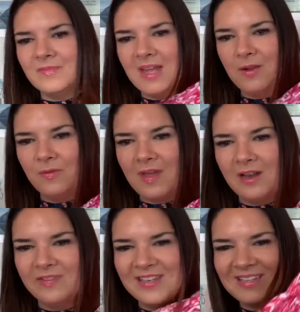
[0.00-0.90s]
And I thought that
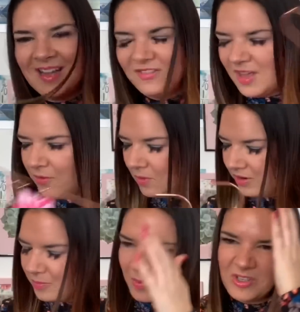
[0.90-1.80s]
looked, they did have another
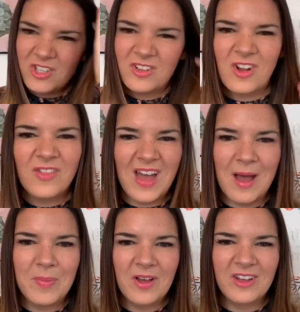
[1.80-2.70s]
one. I probably should have got
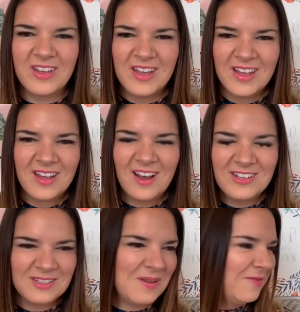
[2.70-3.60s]
that, but I
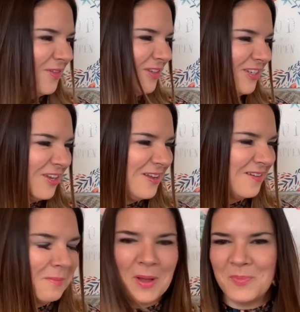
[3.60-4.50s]
just went for the two.
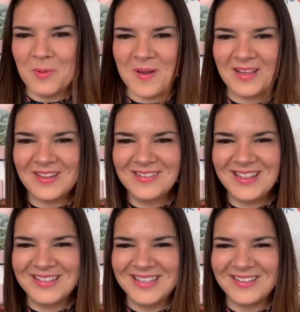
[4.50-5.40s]
I might pop back there and
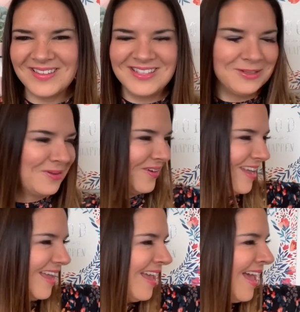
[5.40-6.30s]
see if they've still got
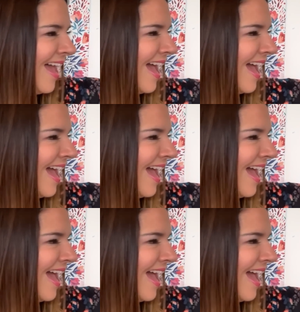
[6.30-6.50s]
it.